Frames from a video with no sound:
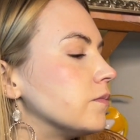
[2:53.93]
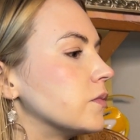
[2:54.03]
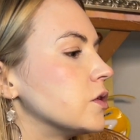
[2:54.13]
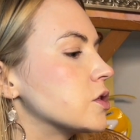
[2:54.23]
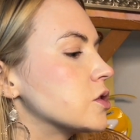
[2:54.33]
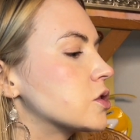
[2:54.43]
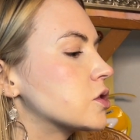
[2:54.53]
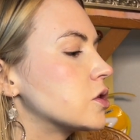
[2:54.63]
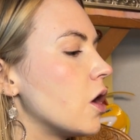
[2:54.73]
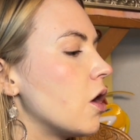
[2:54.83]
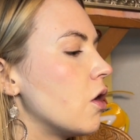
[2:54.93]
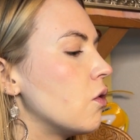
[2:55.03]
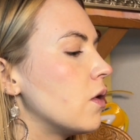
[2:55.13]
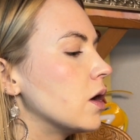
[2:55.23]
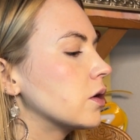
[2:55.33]
This is
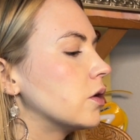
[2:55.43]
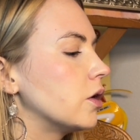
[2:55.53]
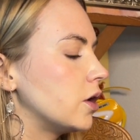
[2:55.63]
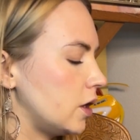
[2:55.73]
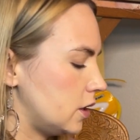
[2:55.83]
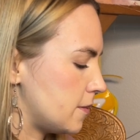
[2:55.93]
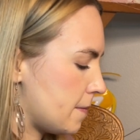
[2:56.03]
so good.